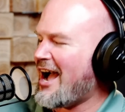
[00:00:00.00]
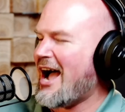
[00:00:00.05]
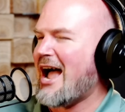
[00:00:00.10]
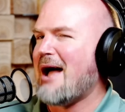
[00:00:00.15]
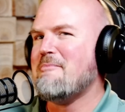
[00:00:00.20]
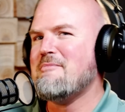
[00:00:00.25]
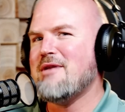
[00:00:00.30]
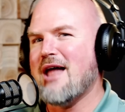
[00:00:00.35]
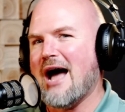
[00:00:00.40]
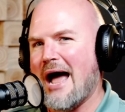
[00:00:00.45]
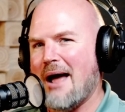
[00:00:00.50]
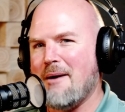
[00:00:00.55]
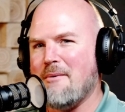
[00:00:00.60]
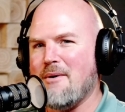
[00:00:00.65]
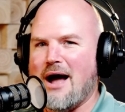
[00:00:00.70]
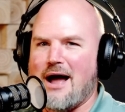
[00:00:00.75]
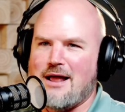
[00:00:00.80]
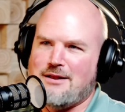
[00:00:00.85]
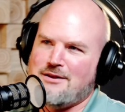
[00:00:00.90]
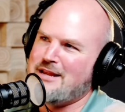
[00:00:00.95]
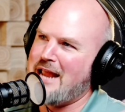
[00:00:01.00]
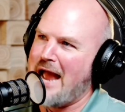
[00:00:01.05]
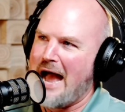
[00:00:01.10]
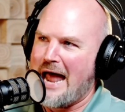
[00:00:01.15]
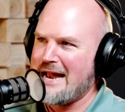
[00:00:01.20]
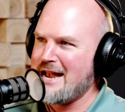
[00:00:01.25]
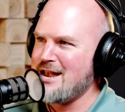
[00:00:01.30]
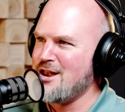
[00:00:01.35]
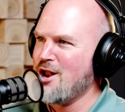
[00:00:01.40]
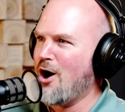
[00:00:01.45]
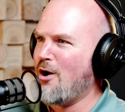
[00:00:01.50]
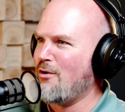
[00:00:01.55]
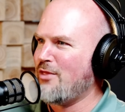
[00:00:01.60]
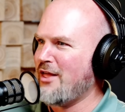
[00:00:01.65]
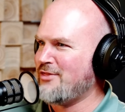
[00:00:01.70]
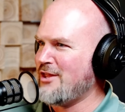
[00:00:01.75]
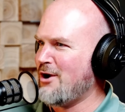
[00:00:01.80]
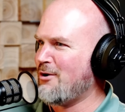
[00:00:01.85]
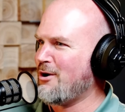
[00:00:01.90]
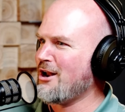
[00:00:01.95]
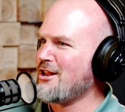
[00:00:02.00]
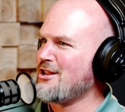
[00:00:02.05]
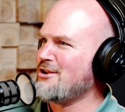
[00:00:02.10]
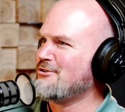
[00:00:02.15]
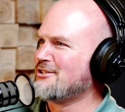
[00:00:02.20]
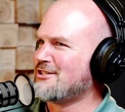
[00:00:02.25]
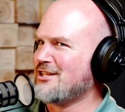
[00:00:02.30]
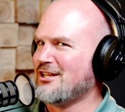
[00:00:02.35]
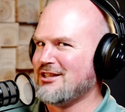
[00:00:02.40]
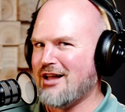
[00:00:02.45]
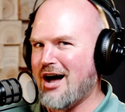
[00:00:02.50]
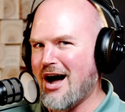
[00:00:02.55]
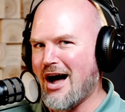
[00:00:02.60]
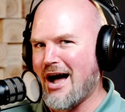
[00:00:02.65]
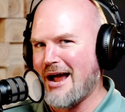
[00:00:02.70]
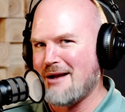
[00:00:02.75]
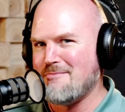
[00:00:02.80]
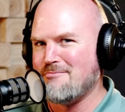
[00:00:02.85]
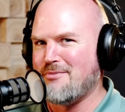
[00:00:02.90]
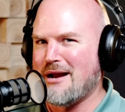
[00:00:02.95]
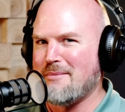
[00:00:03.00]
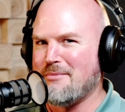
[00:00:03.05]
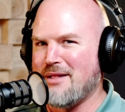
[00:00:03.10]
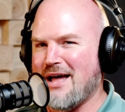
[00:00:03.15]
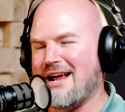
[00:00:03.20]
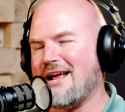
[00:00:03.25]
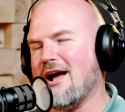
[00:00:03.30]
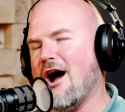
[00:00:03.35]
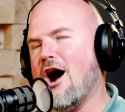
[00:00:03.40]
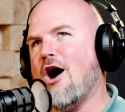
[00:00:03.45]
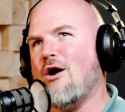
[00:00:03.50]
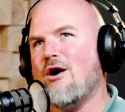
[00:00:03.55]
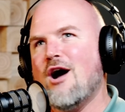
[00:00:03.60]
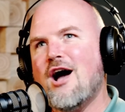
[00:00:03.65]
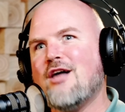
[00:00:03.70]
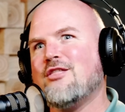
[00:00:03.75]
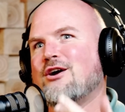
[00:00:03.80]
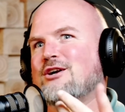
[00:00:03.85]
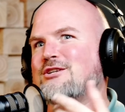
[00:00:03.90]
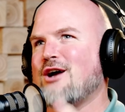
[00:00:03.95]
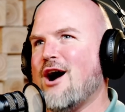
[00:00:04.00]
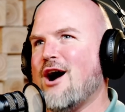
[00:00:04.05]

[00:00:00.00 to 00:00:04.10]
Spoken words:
I didn't know that they were gonna use the line, but I'm like, oh, they're